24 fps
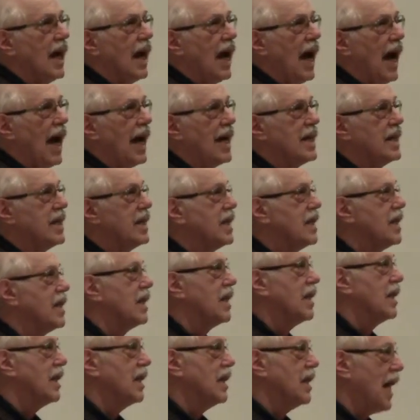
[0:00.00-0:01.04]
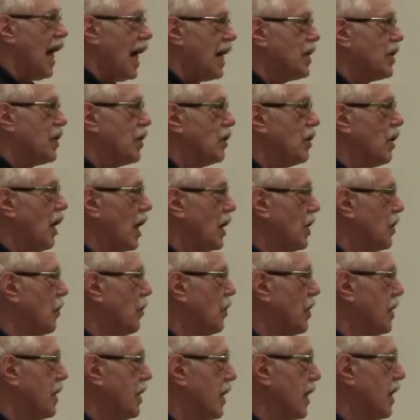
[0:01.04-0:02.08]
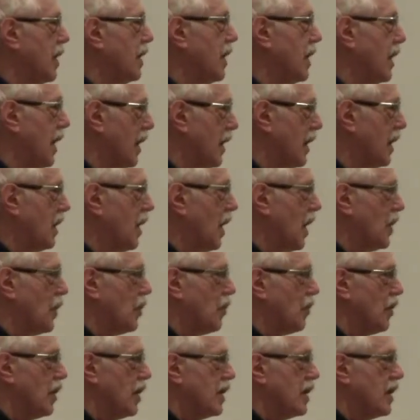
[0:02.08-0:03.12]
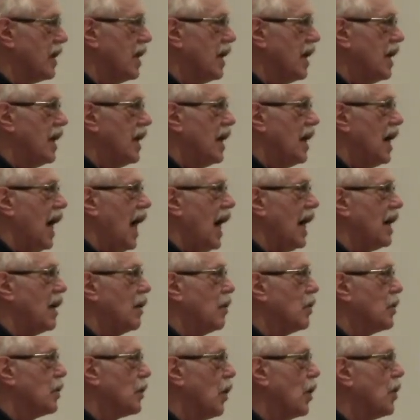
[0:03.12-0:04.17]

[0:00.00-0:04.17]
as national countries in the other countries. And it was